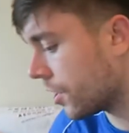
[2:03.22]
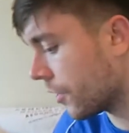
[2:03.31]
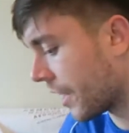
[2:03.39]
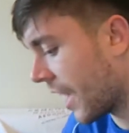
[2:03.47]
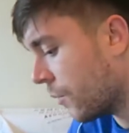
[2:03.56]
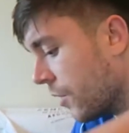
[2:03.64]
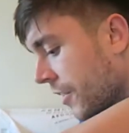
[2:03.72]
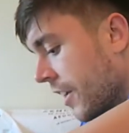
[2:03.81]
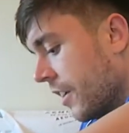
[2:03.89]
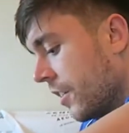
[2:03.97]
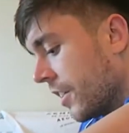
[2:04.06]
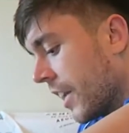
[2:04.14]
also get with
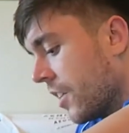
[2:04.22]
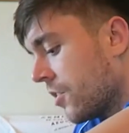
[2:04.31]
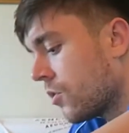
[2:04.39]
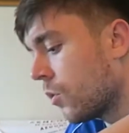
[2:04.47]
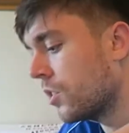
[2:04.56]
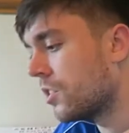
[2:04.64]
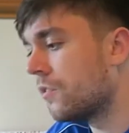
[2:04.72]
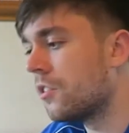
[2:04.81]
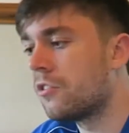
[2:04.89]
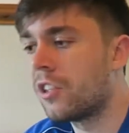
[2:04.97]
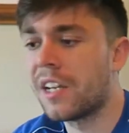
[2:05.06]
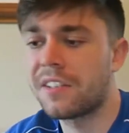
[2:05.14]
it, you get a source of
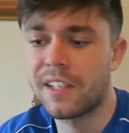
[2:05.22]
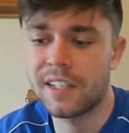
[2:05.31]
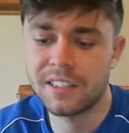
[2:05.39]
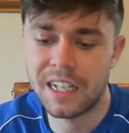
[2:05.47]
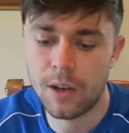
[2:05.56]
the dressings.